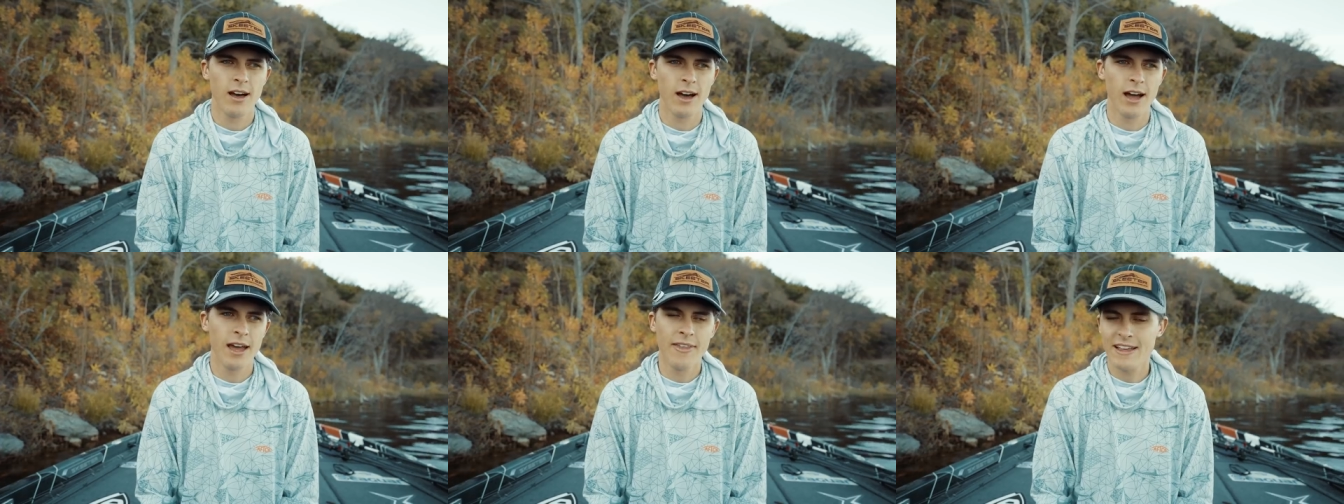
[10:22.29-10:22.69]

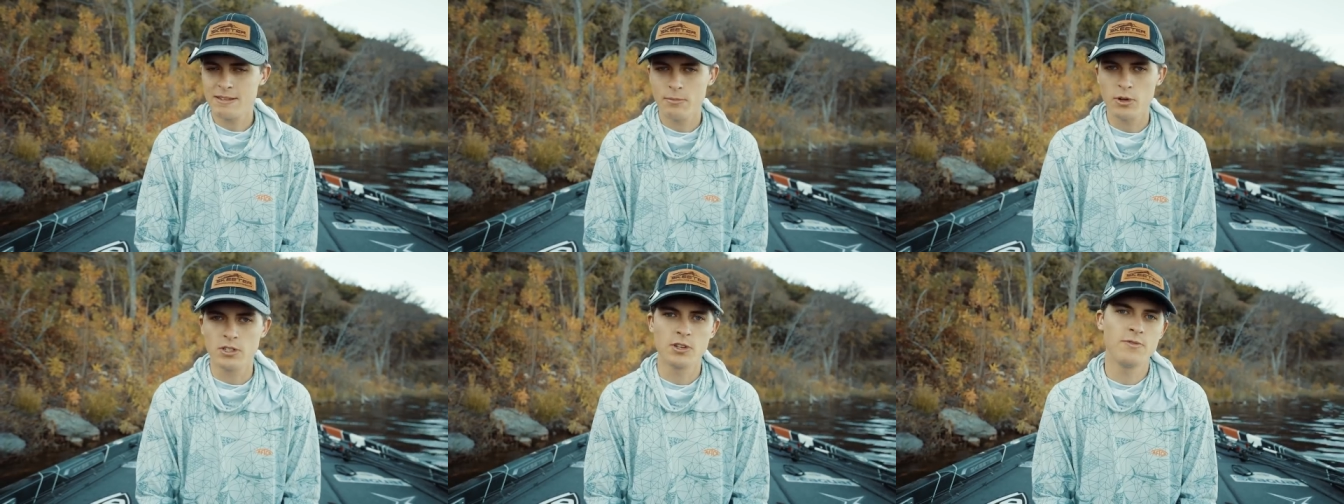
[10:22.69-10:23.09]
uh, and
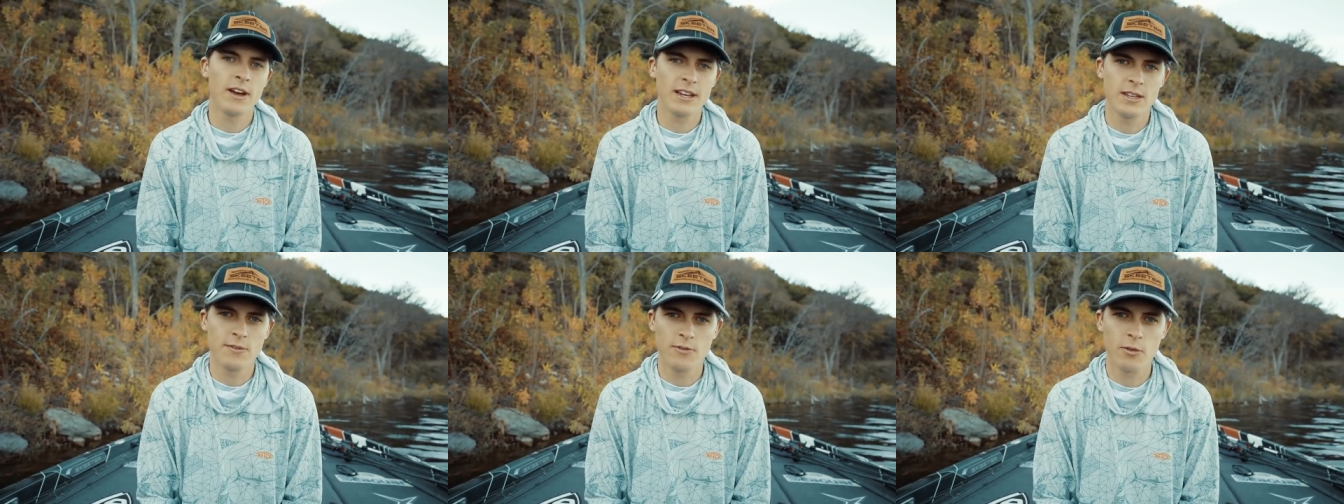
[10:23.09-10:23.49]
that's most
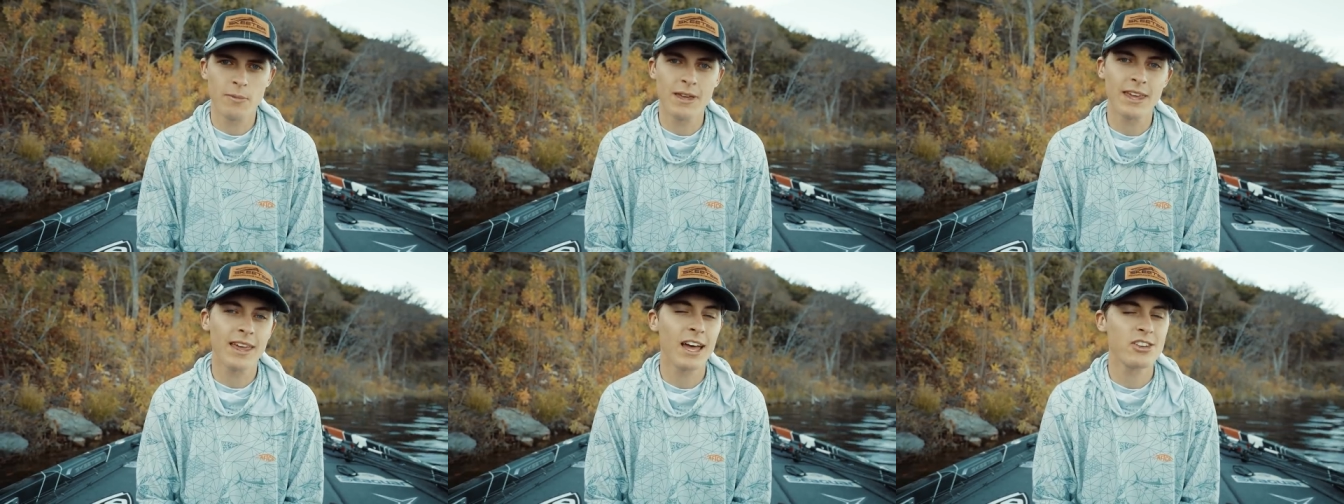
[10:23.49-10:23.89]
effective for
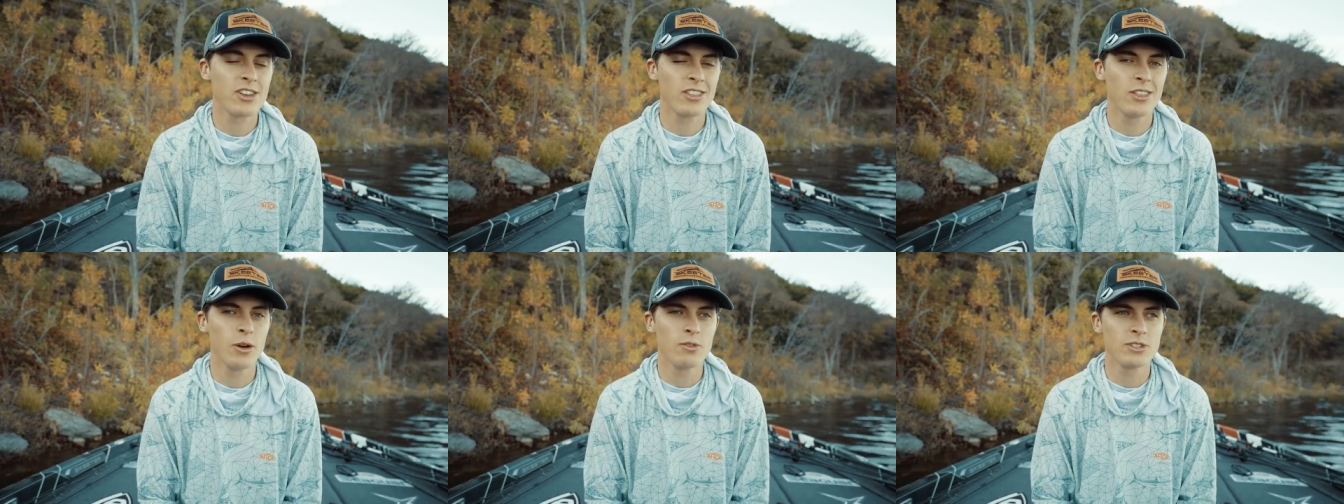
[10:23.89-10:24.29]
me
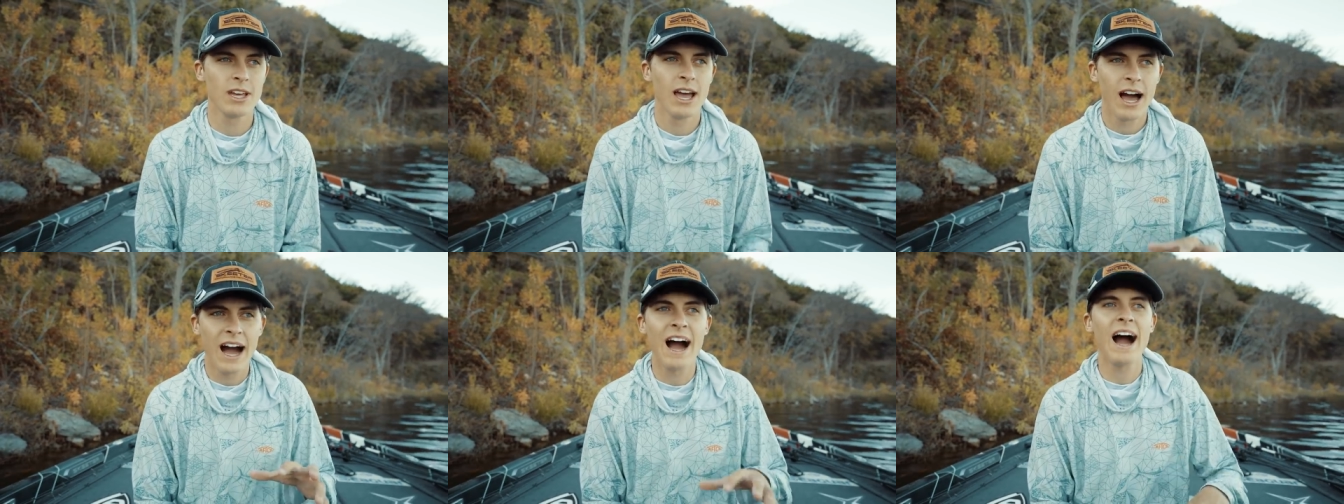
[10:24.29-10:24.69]
catching those
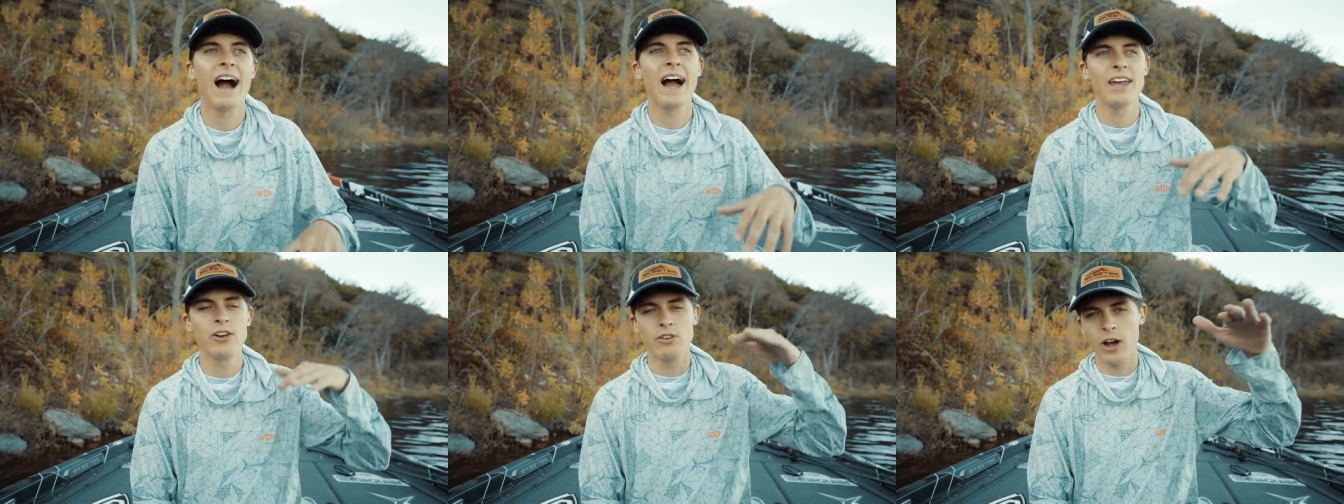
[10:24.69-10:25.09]

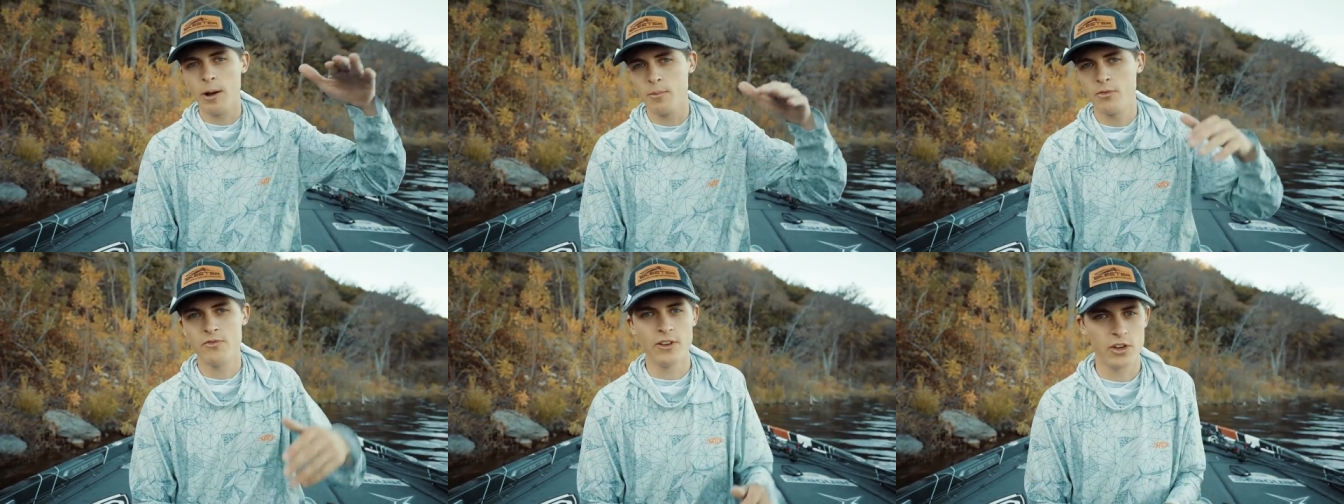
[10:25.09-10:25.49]
higher
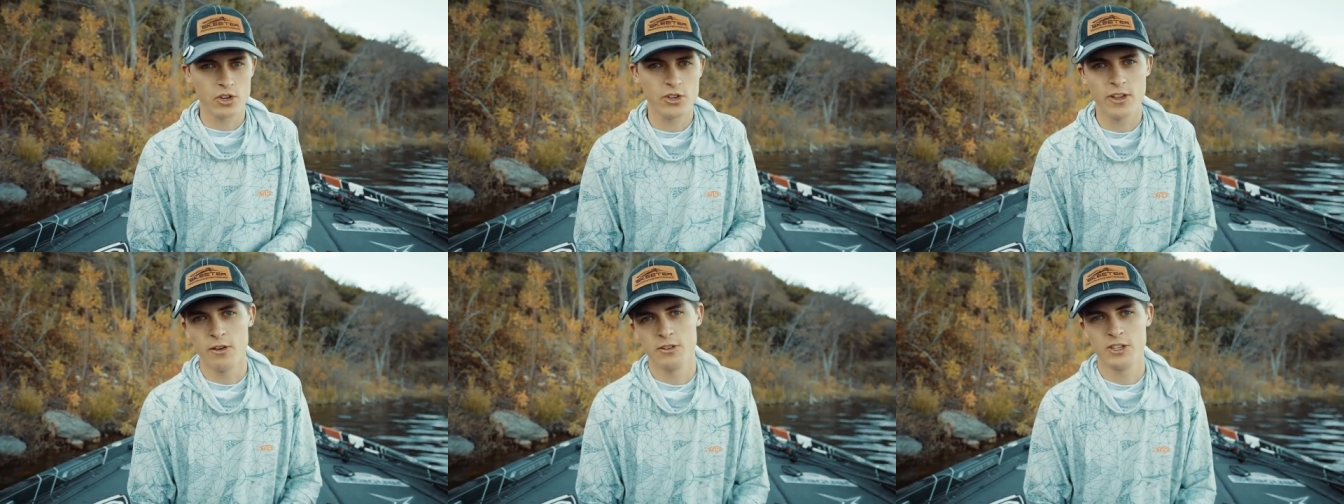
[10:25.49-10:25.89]
up
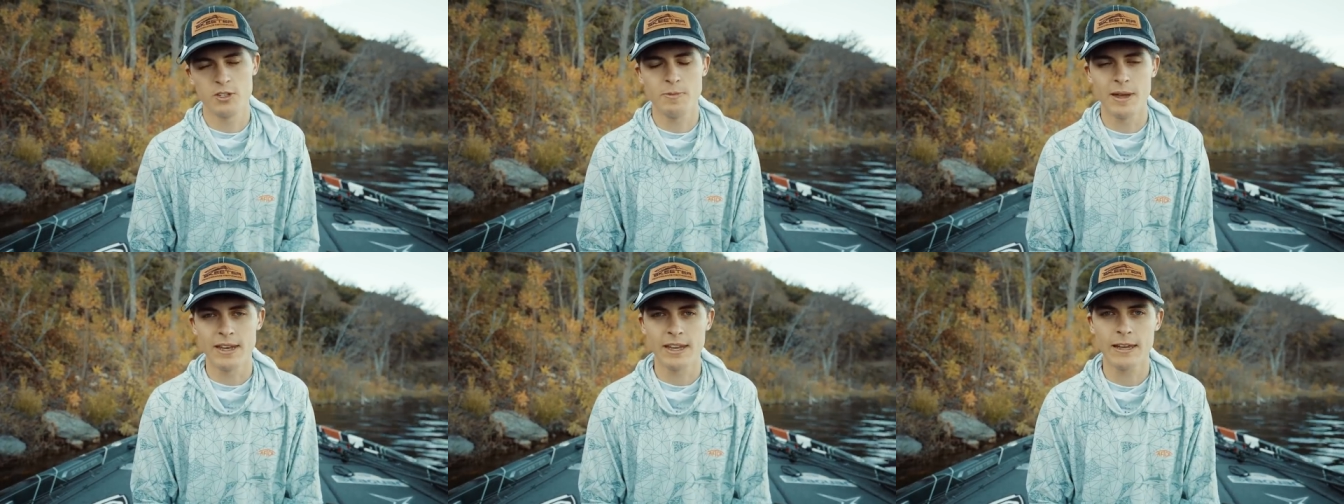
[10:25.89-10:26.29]
fish that are
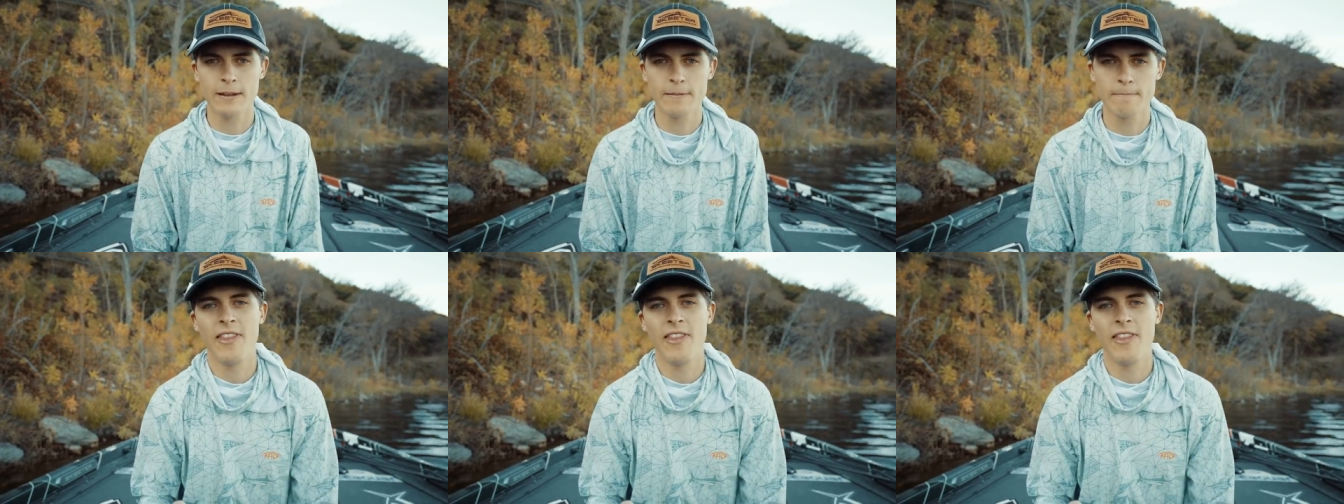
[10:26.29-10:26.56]
suspending.